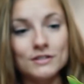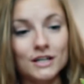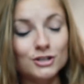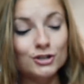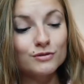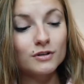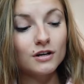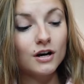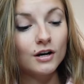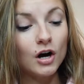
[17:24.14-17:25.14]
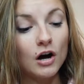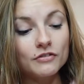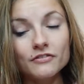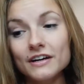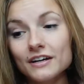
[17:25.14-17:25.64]
just cut off
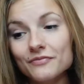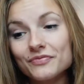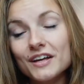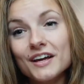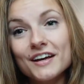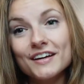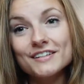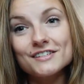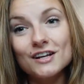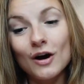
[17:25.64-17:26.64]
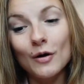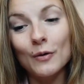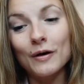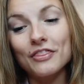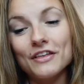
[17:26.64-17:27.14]
of it.
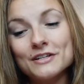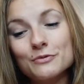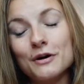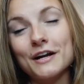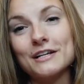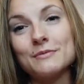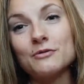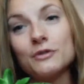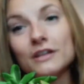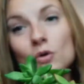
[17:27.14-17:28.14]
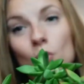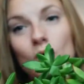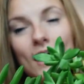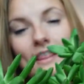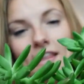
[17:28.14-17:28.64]
So this one has been really cool.
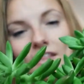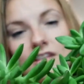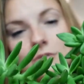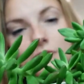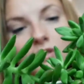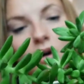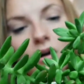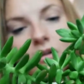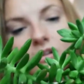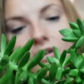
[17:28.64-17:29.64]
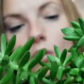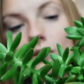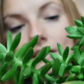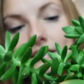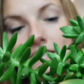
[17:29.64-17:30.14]
I think this one's called a
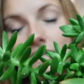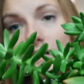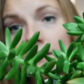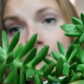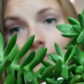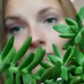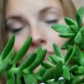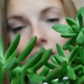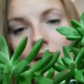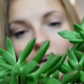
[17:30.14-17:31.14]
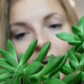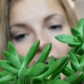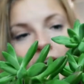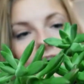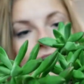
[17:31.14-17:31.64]
golden sedum.
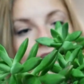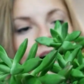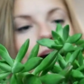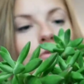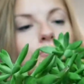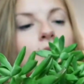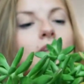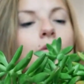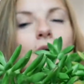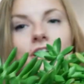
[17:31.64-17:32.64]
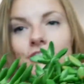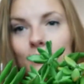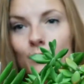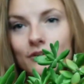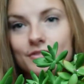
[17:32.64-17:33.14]
And I really wish I
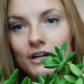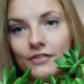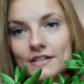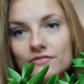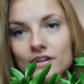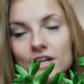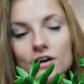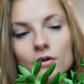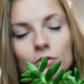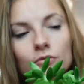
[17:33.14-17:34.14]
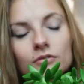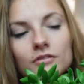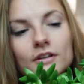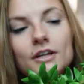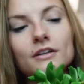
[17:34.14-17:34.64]
would have done this video
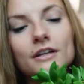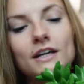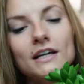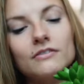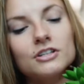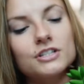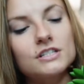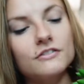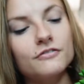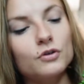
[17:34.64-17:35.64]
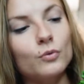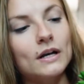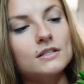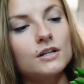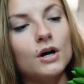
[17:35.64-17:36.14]
literally even just a few
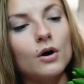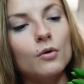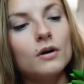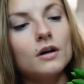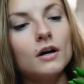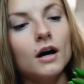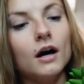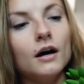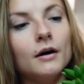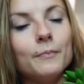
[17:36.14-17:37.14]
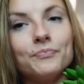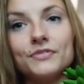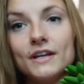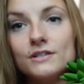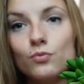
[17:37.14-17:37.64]
weeks ago.
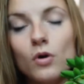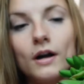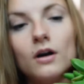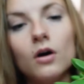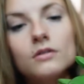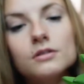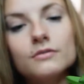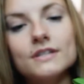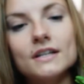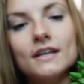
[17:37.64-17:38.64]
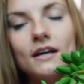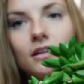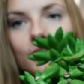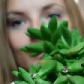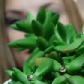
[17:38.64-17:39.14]
This one also did get a little bit